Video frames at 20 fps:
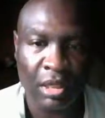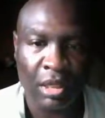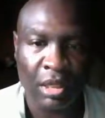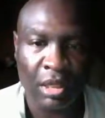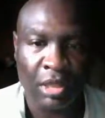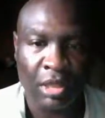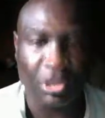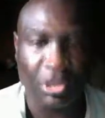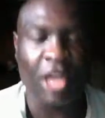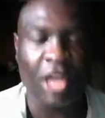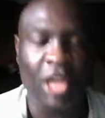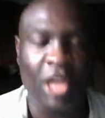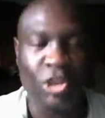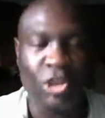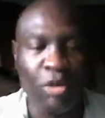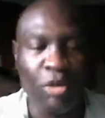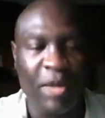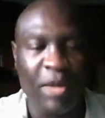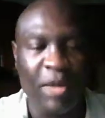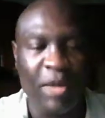then
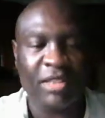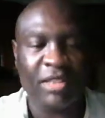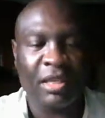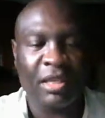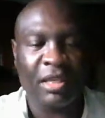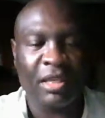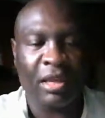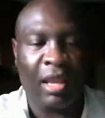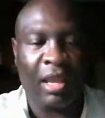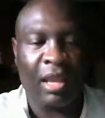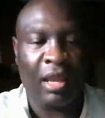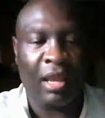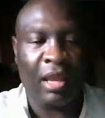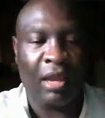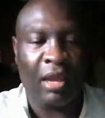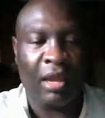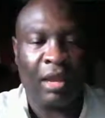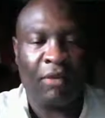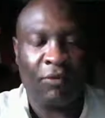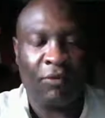you must
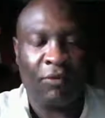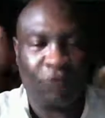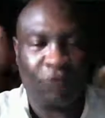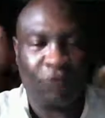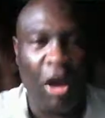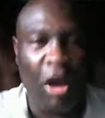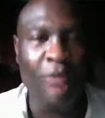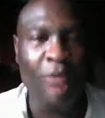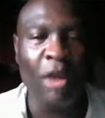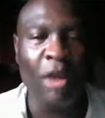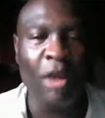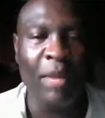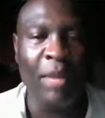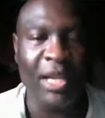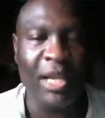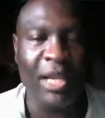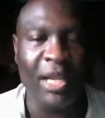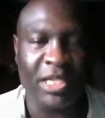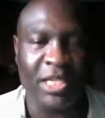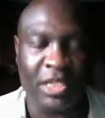form your
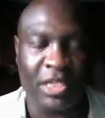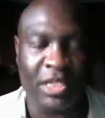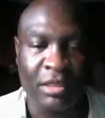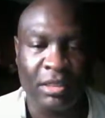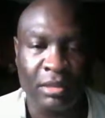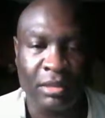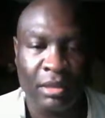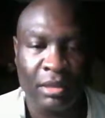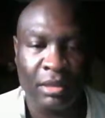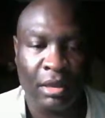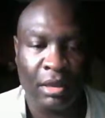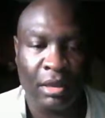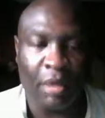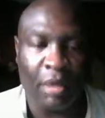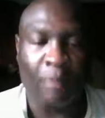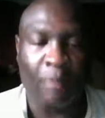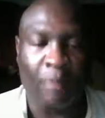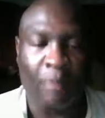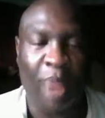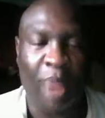militia,
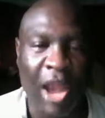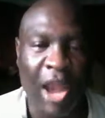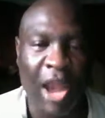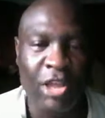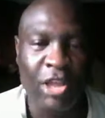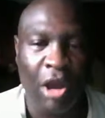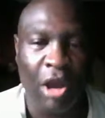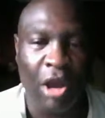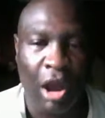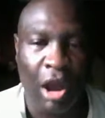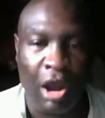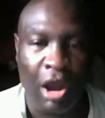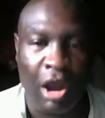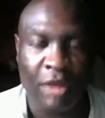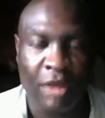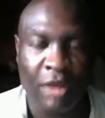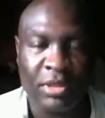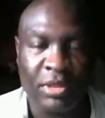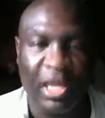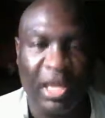bear your
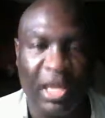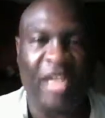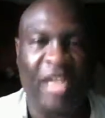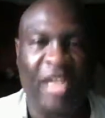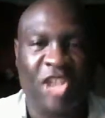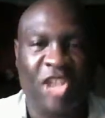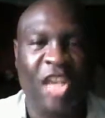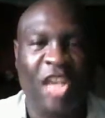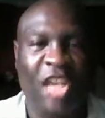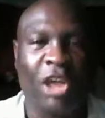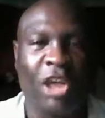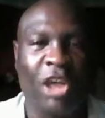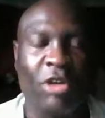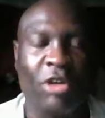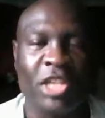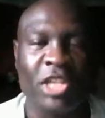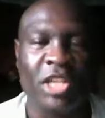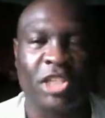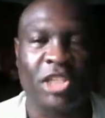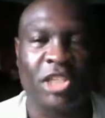arms, and take on
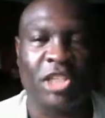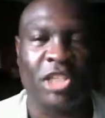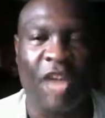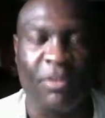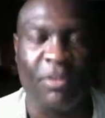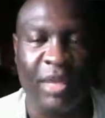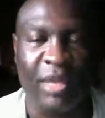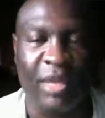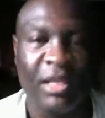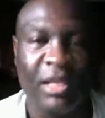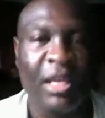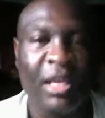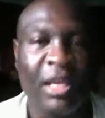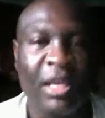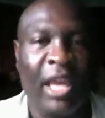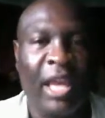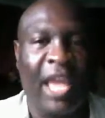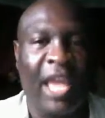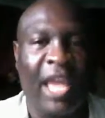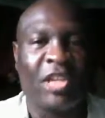this government.
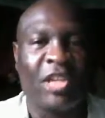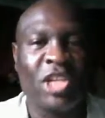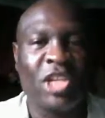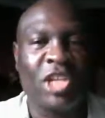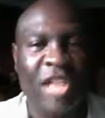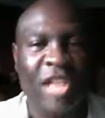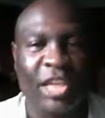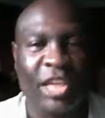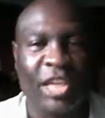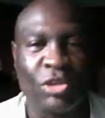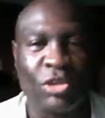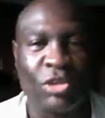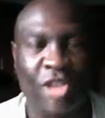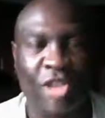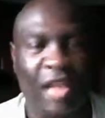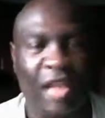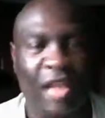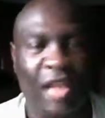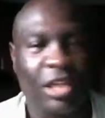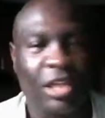And just like you
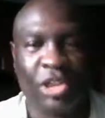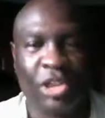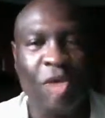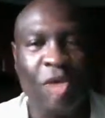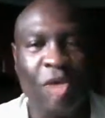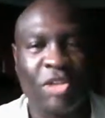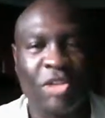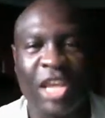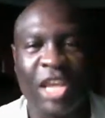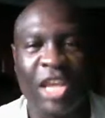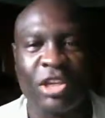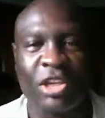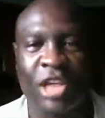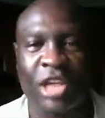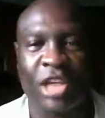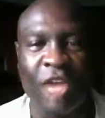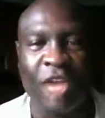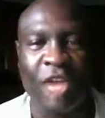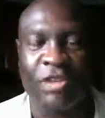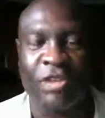say, don't take your
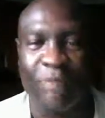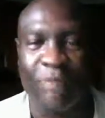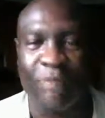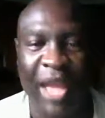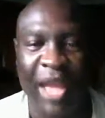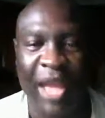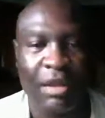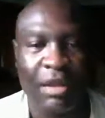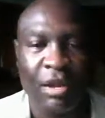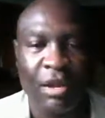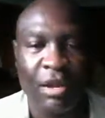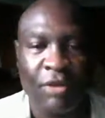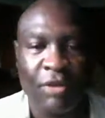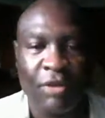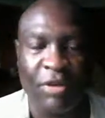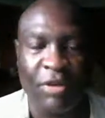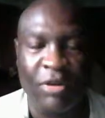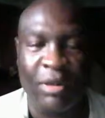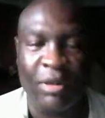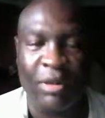country back
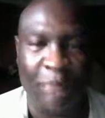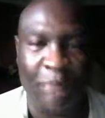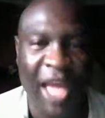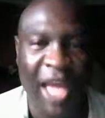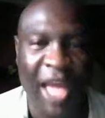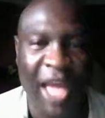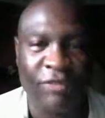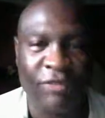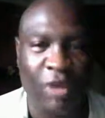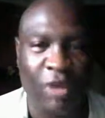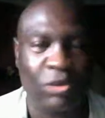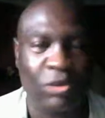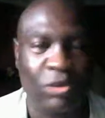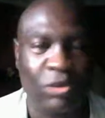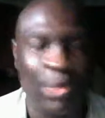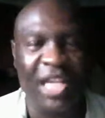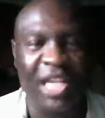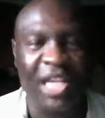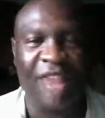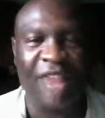from the black folks.
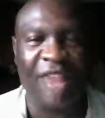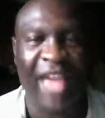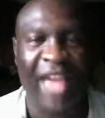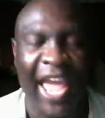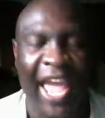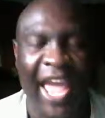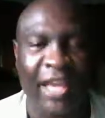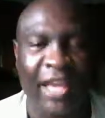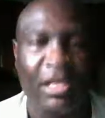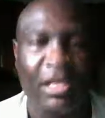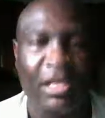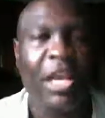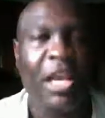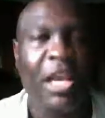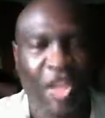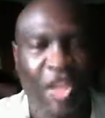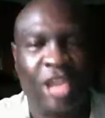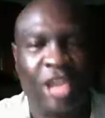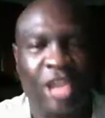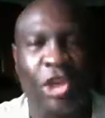We never had it.
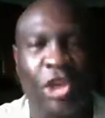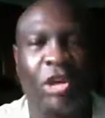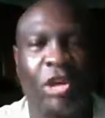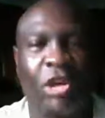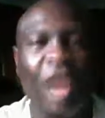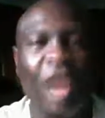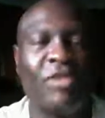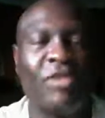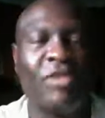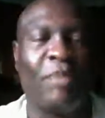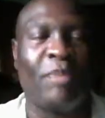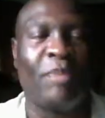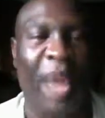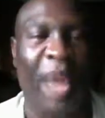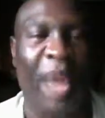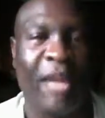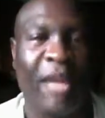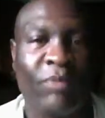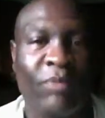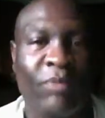Take your country
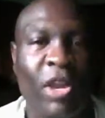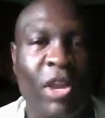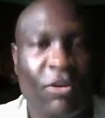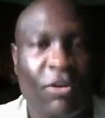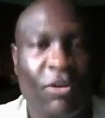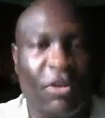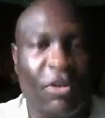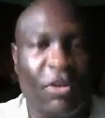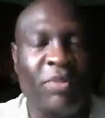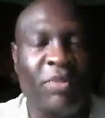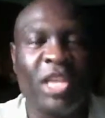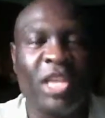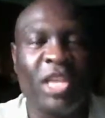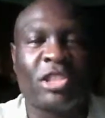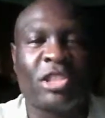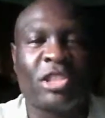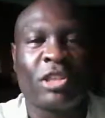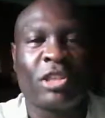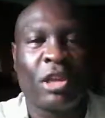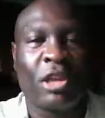back from
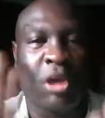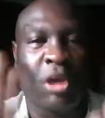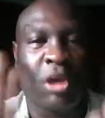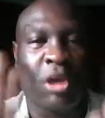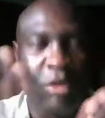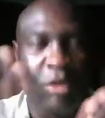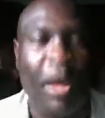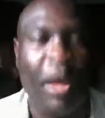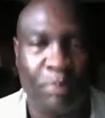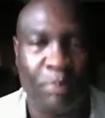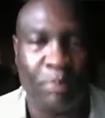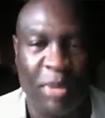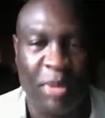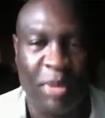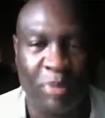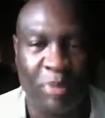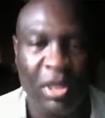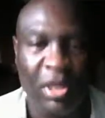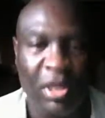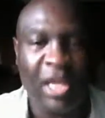these corrupt
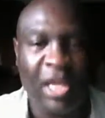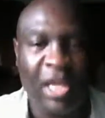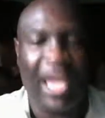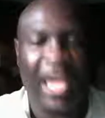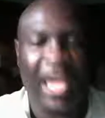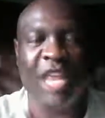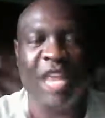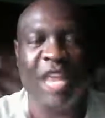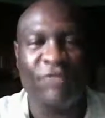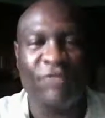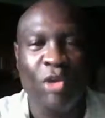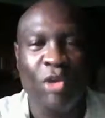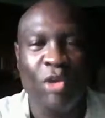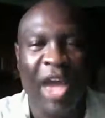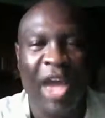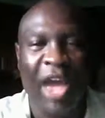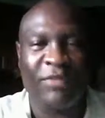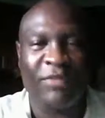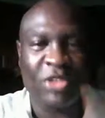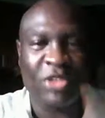people. And if you
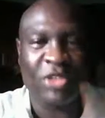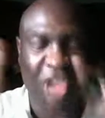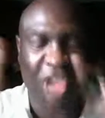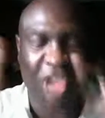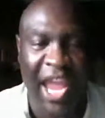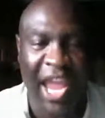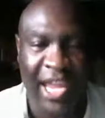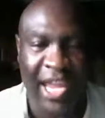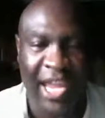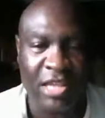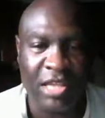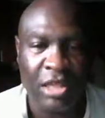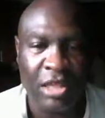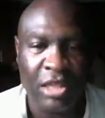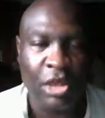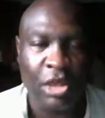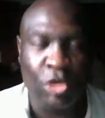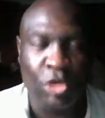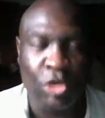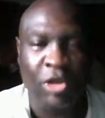have changed,
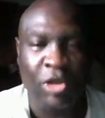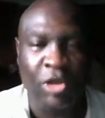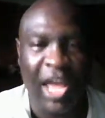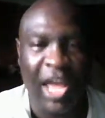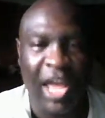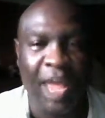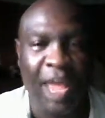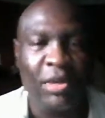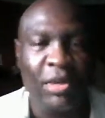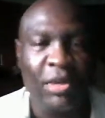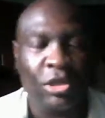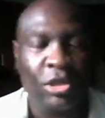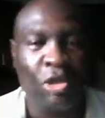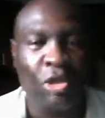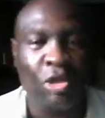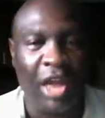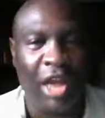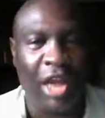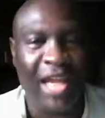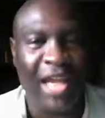you claim you
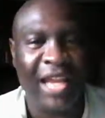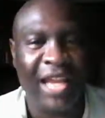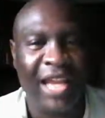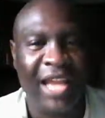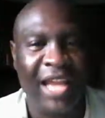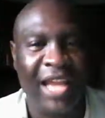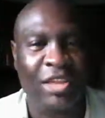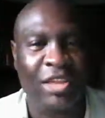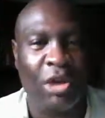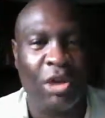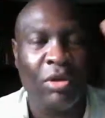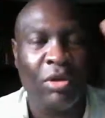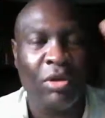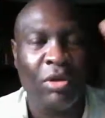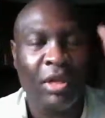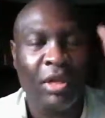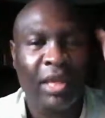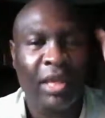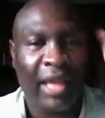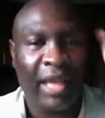are not like your
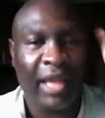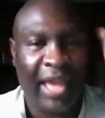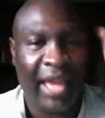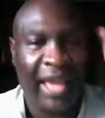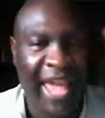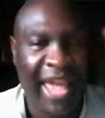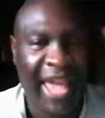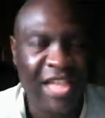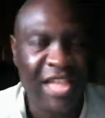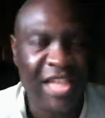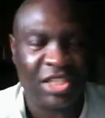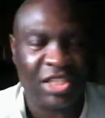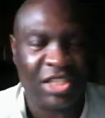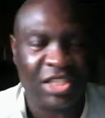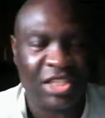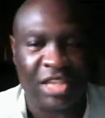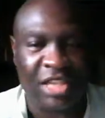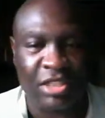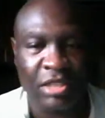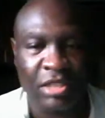
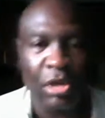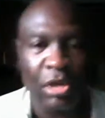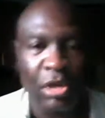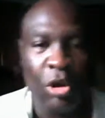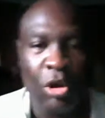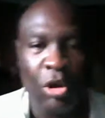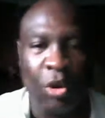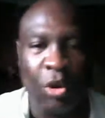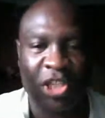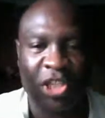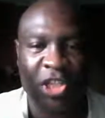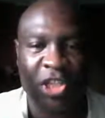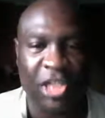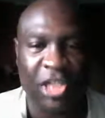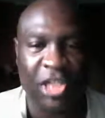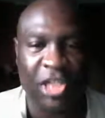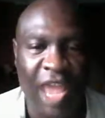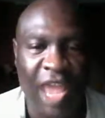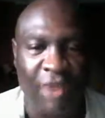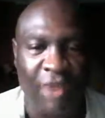ancestors who were
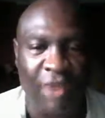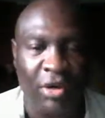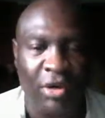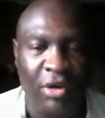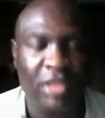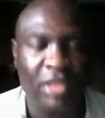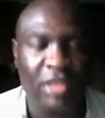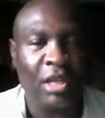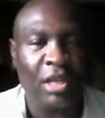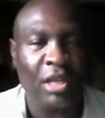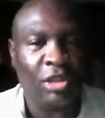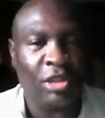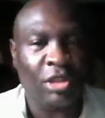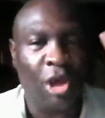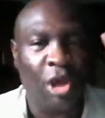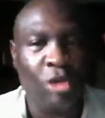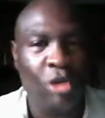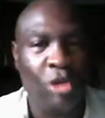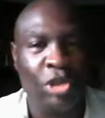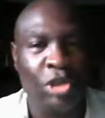slave owners,
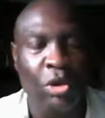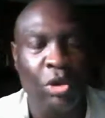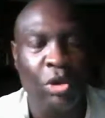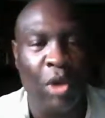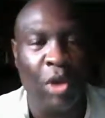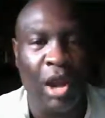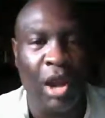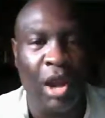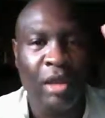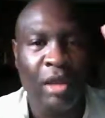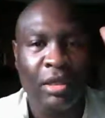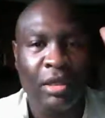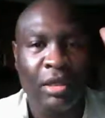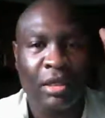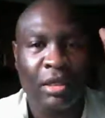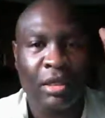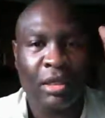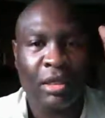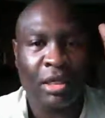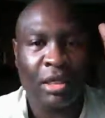those who were
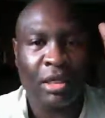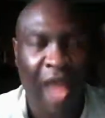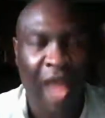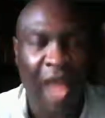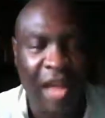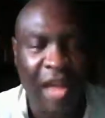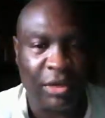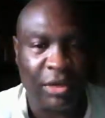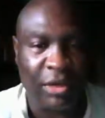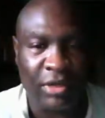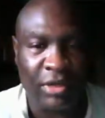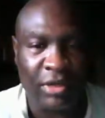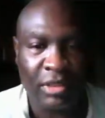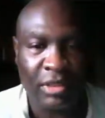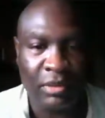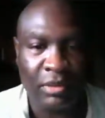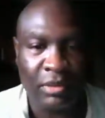conquerors,